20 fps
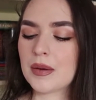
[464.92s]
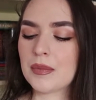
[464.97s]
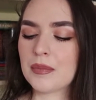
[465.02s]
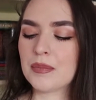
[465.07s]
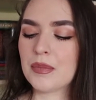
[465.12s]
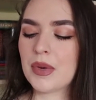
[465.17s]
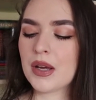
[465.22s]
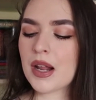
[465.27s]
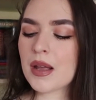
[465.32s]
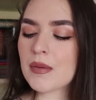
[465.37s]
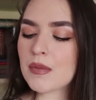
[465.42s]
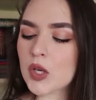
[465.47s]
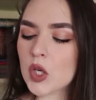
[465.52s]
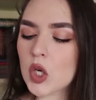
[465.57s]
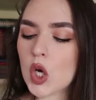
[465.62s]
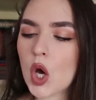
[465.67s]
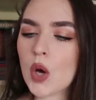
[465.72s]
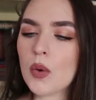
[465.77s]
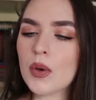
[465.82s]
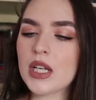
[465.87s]
But I'm
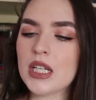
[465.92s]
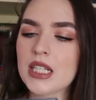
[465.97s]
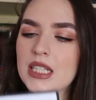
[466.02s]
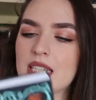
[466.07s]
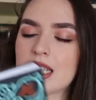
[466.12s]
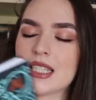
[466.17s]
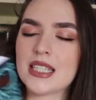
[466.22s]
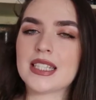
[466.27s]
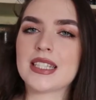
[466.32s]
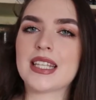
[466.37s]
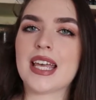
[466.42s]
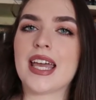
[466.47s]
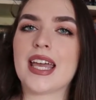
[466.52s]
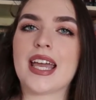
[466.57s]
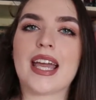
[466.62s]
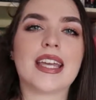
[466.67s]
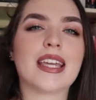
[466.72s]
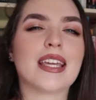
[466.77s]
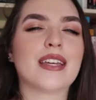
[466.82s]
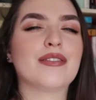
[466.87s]
going to say
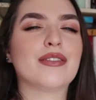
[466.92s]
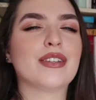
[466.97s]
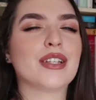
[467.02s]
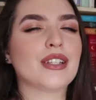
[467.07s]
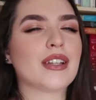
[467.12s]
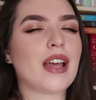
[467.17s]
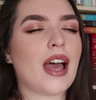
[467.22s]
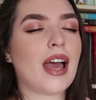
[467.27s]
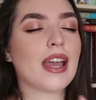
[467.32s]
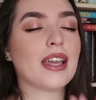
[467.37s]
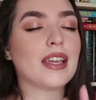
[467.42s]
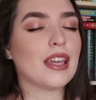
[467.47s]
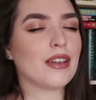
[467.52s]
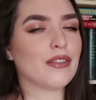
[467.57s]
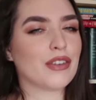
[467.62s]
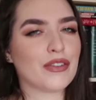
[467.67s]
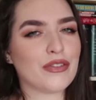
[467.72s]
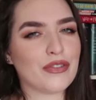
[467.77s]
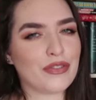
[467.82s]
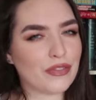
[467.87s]
I give
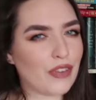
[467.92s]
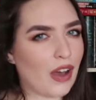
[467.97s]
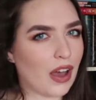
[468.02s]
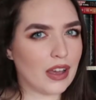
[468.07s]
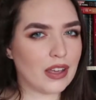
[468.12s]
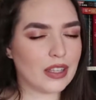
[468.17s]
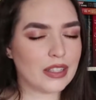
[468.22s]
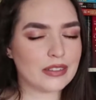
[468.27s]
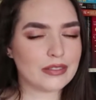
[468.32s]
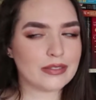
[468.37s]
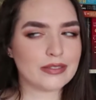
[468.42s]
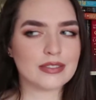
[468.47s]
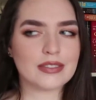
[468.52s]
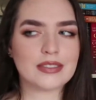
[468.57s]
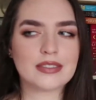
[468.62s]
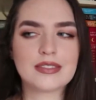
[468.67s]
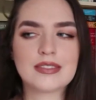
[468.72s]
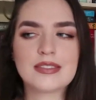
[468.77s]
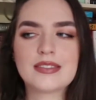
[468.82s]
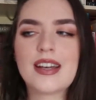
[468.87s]
it 5,
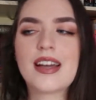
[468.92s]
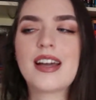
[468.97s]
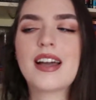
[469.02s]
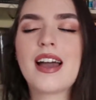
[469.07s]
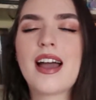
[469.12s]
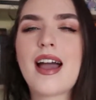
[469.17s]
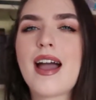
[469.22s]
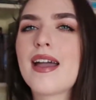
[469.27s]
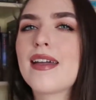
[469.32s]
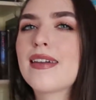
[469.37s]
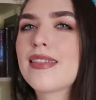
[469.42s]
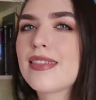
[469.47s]
I